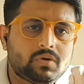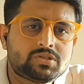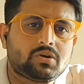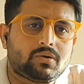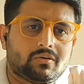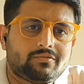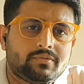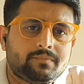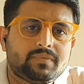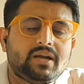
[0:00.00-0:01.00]
or sort of.
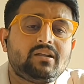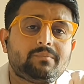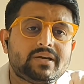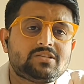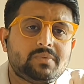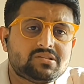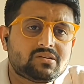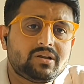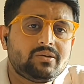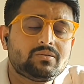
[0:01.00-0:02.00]
It depends
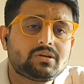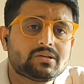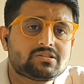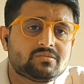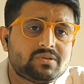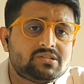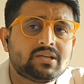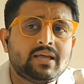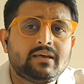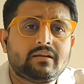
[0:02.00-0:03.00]
basically on the
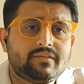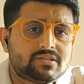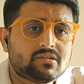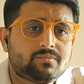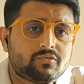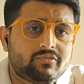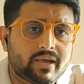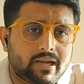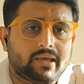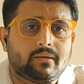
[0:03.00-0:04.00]
customer's risk
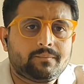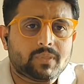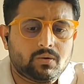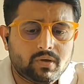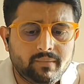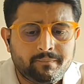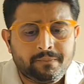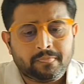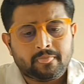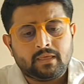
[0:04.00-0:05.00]
profiling.
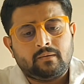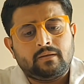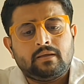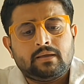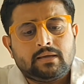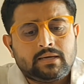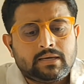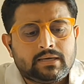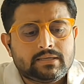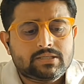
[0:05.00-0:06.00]
Okay.
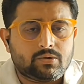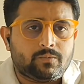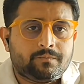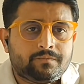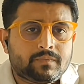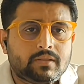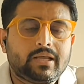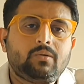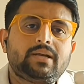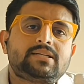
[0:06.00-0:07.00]
So
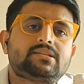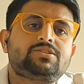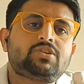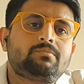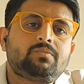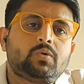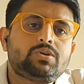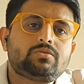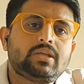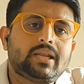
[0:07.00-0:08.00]
now let's jump
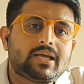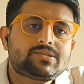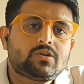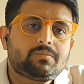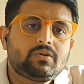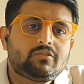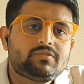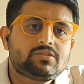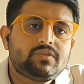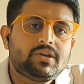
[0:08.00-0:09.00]
upon to the last topic
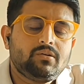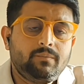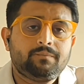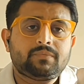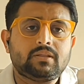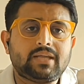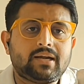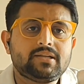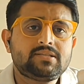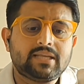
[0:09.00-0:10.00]
of this video,
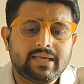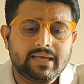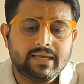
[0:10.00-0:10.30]
that is